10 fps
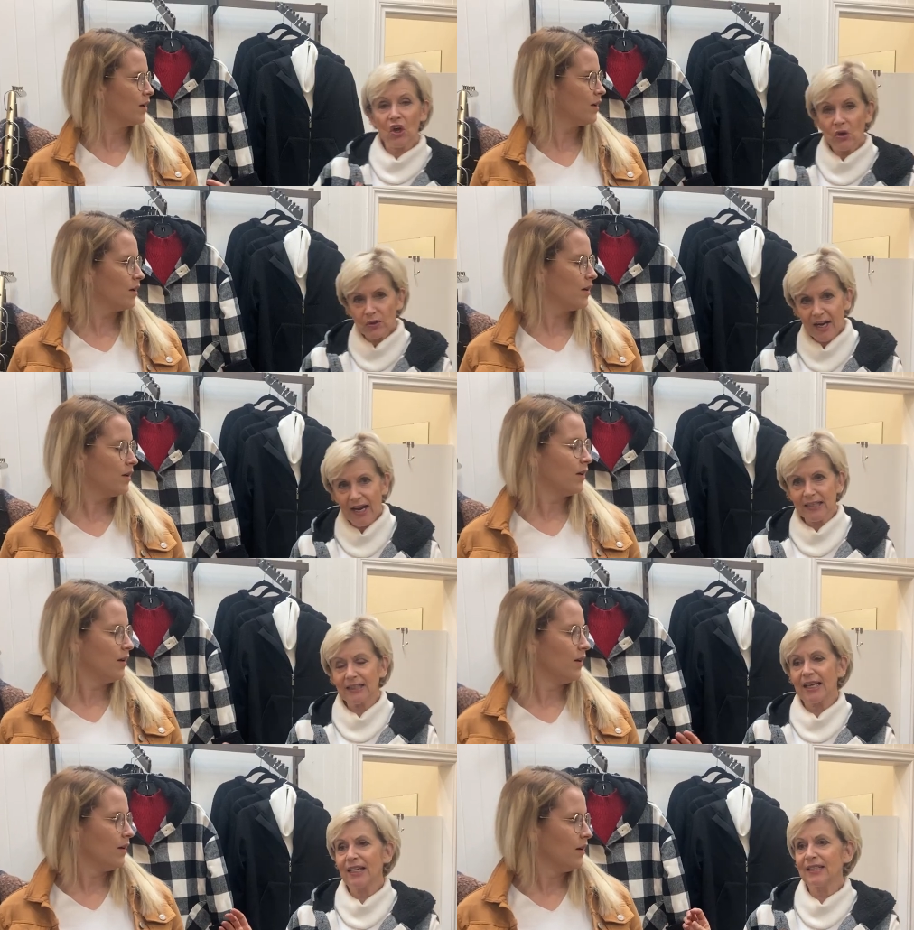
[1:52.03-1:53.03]

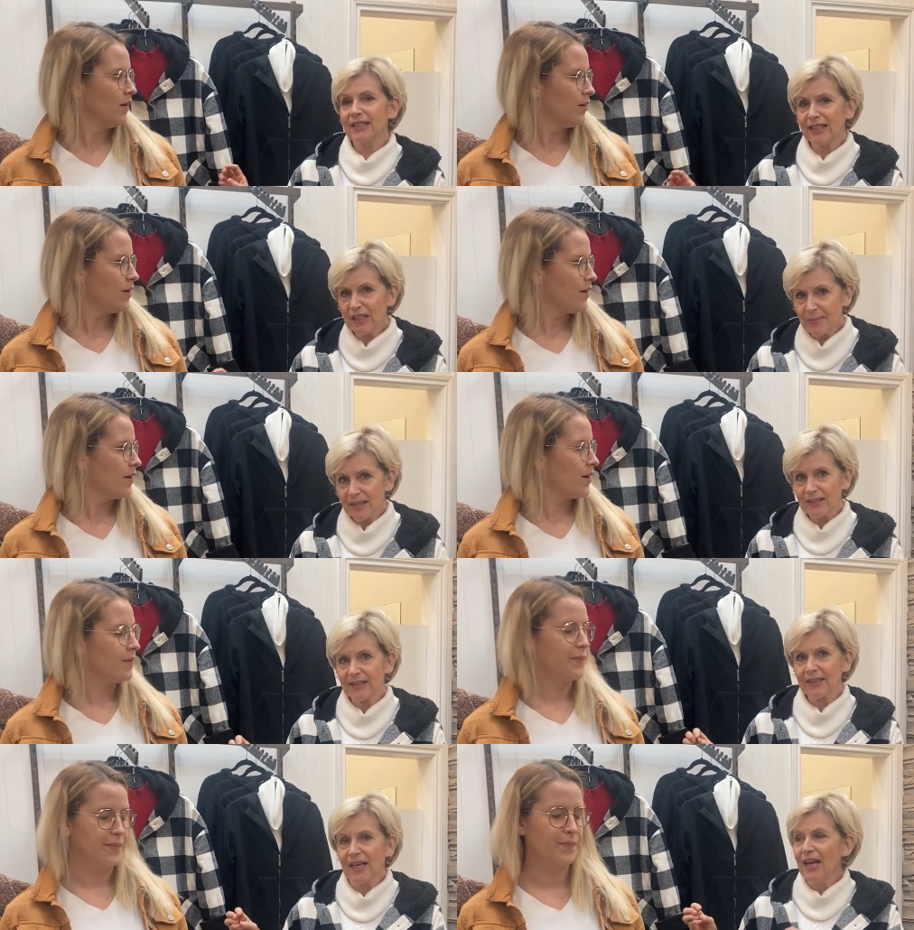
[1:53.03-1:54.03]
Speaker 1: cognacs and
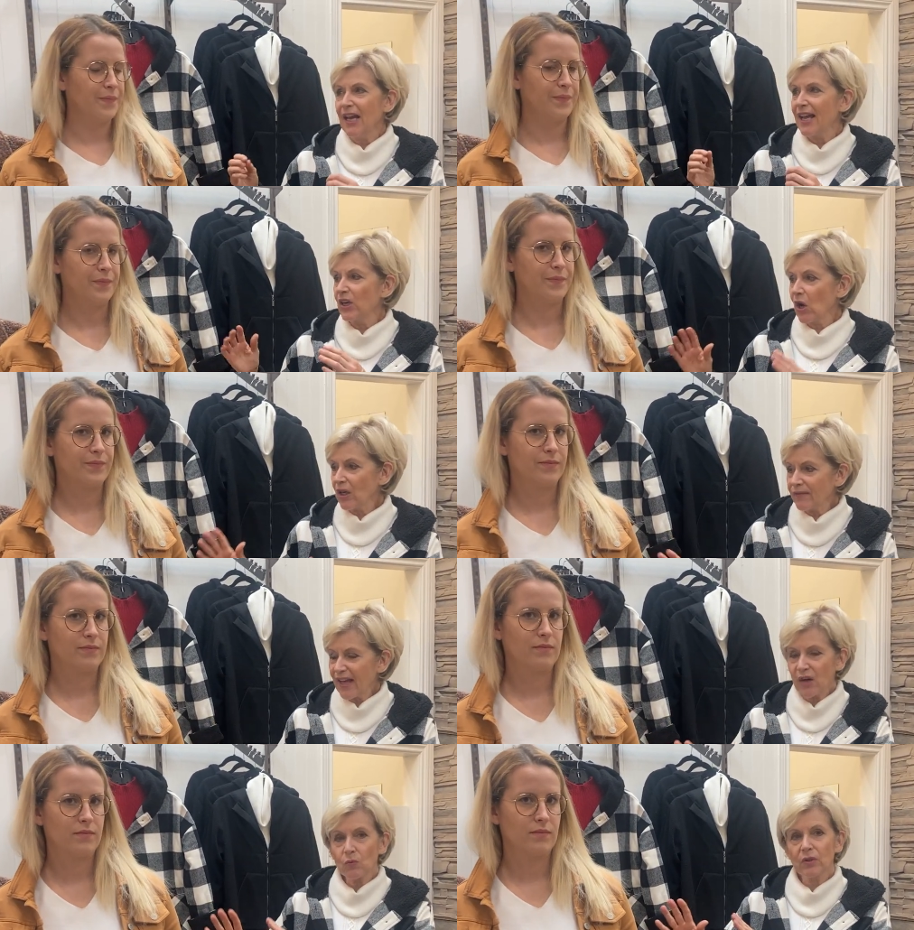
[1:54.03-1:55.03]
cinnamons mm -hmm. and all of
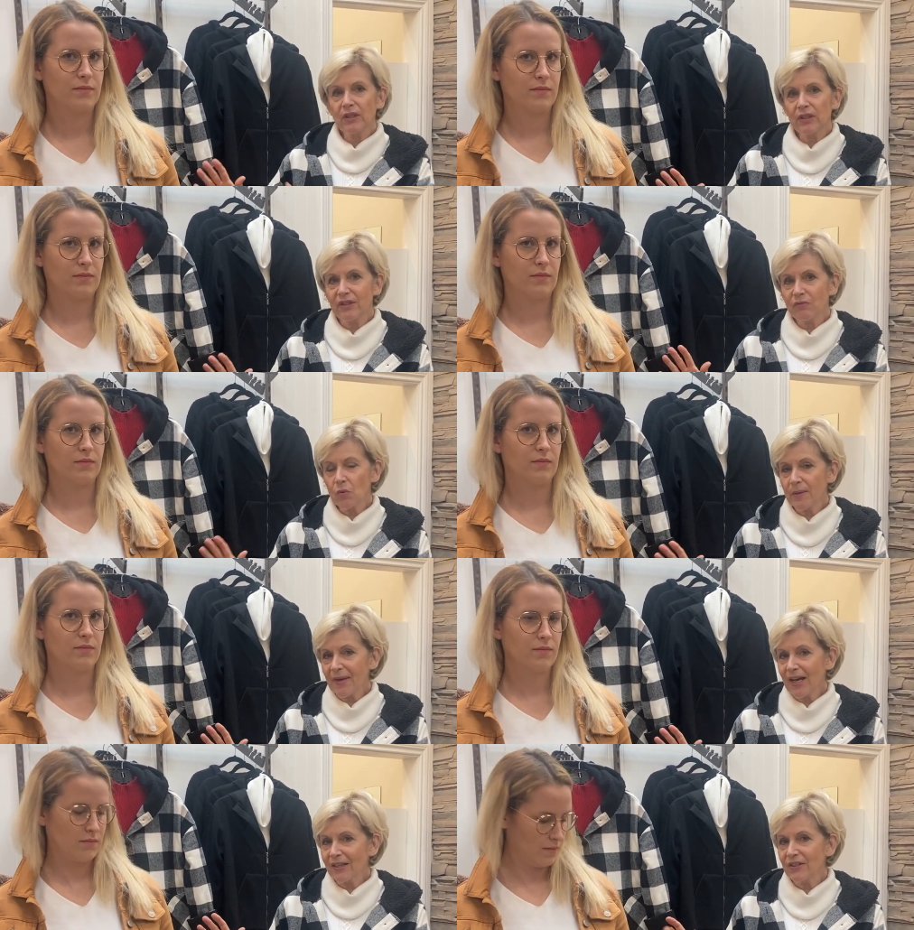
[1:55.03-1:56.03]
that world of warm
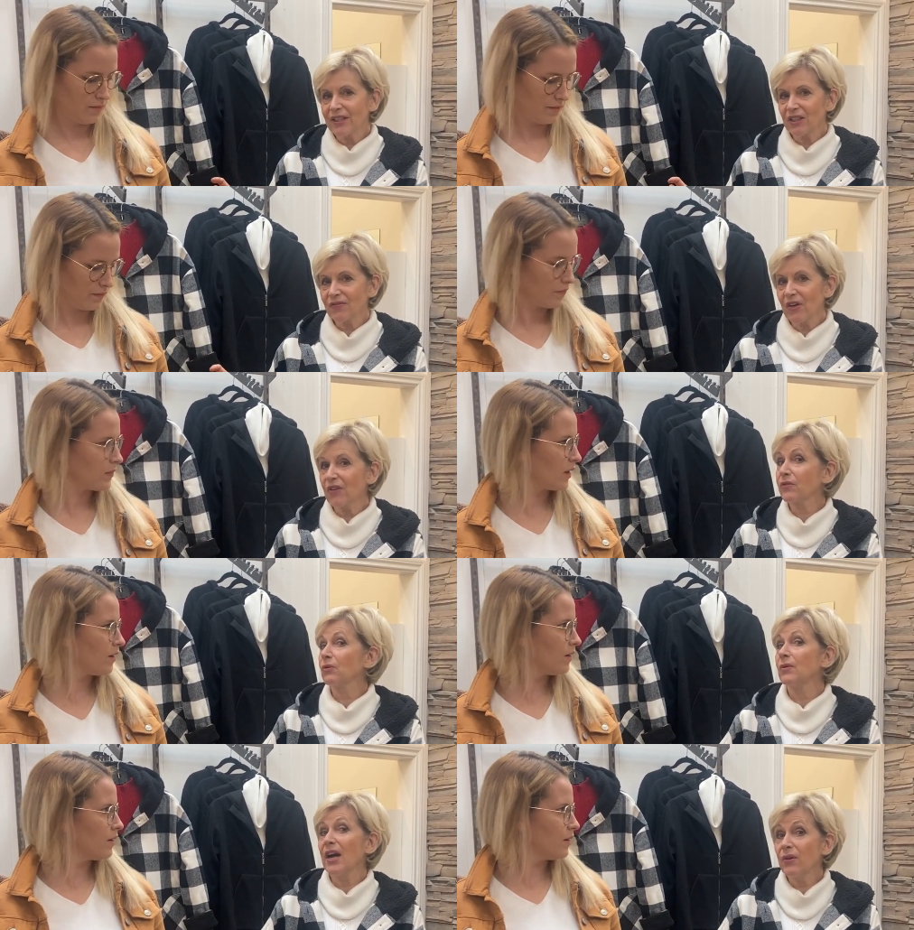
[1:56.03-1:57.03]
colors this fall
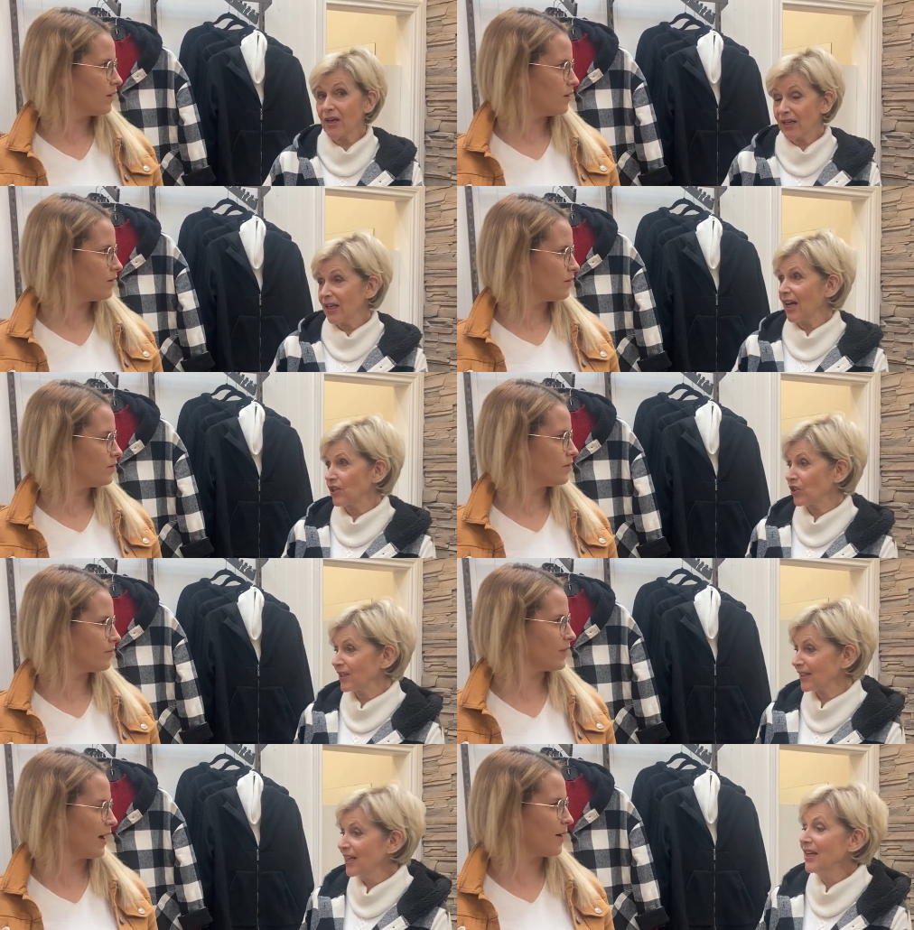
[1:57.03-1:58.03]
throughout our
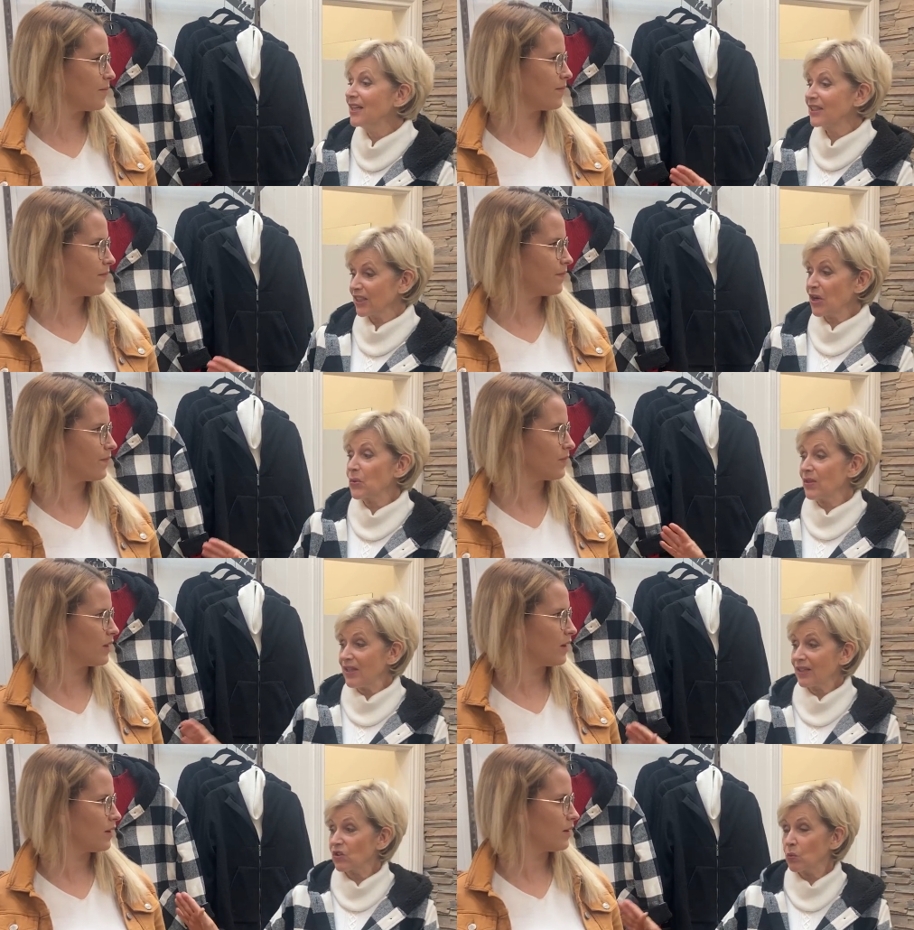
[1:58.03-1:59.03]
collections. Yeah. So
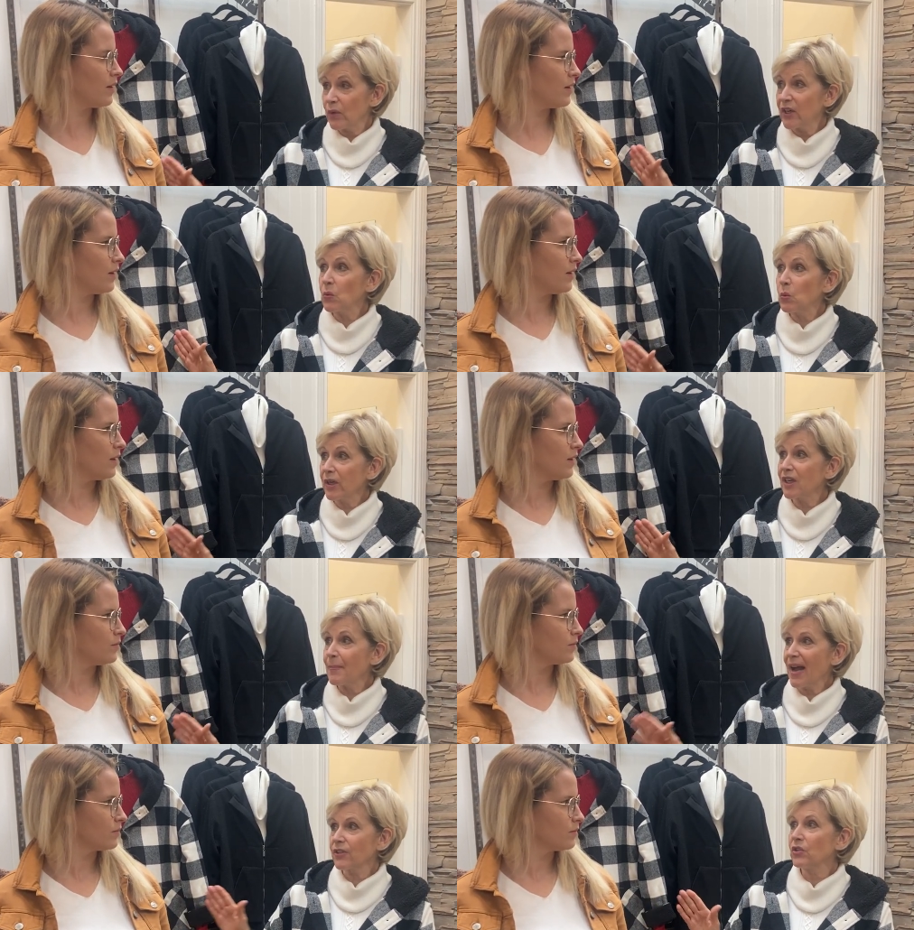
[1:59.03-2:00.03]
this will work
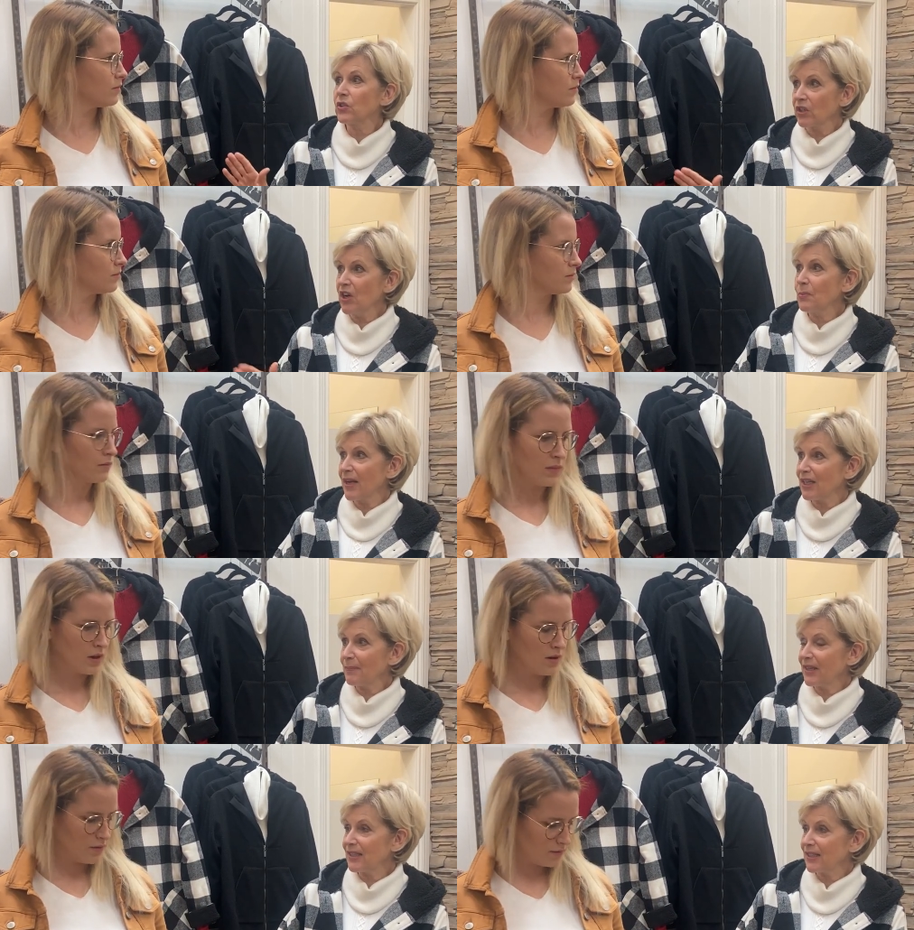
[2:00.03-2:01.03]
back to so many
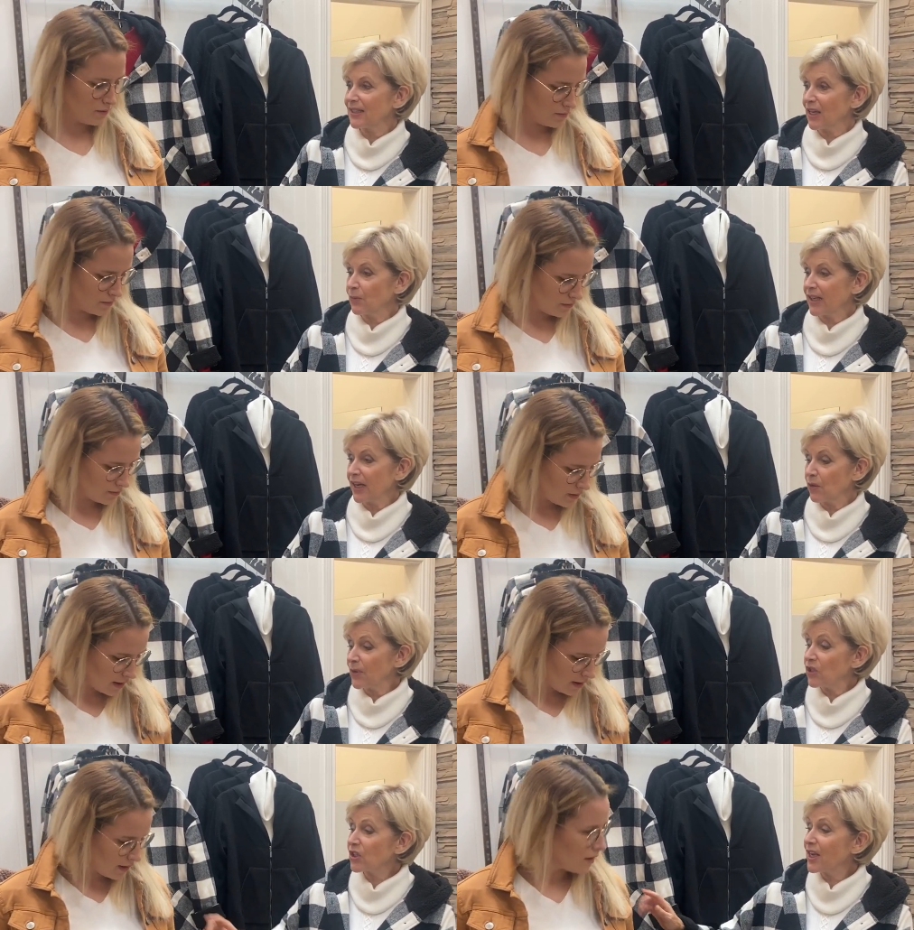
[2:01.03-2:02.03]
pieces that we're carrying. We
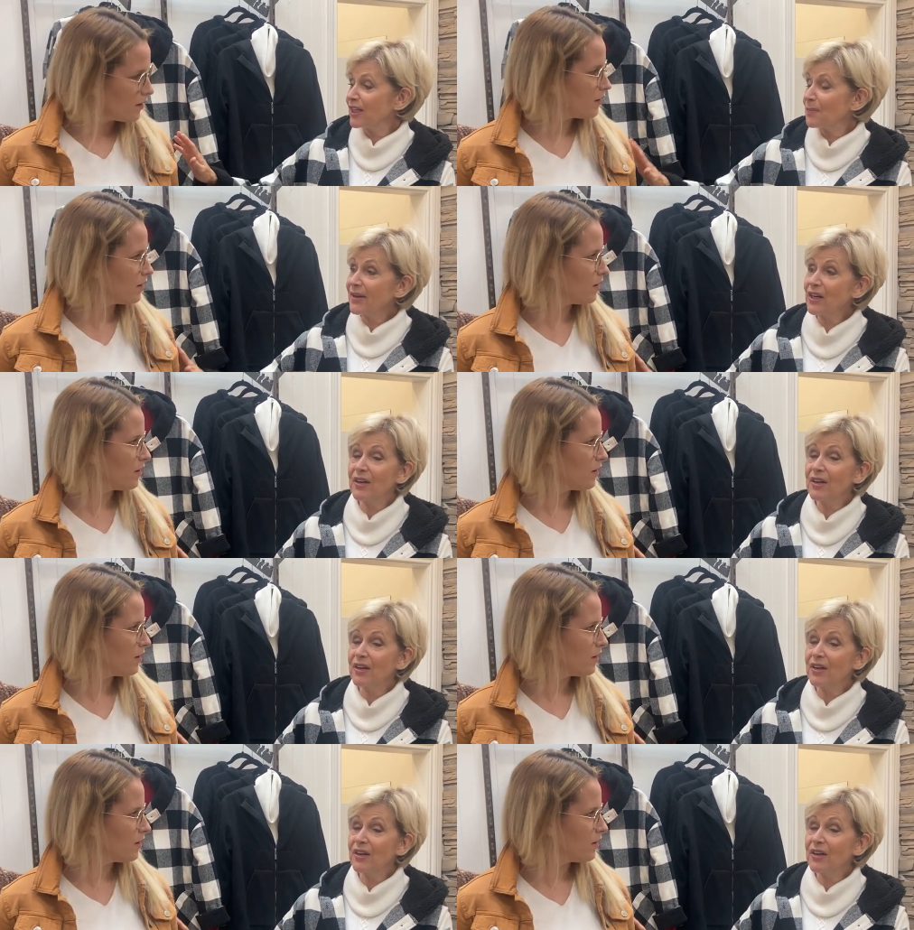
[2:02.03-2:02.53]
just got in a pair